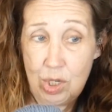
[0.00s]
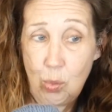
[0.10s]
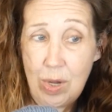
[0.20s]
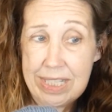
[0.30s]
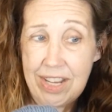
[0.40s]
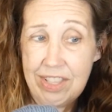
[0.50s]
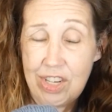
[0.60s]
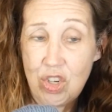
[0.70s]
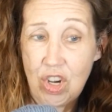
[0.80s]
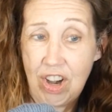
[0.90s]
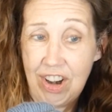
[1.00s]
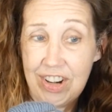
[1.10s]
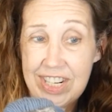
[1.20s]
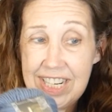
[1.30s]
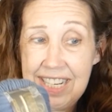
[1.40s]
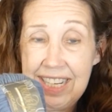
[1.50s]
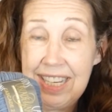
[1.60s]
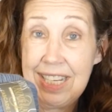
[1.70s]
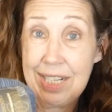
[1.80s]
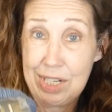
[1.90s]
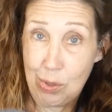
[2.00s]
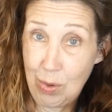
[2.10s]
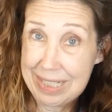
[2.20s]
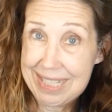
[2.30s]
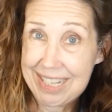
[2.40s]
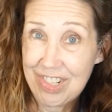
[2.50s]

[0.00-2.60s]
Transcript: to what's on the chart, to what's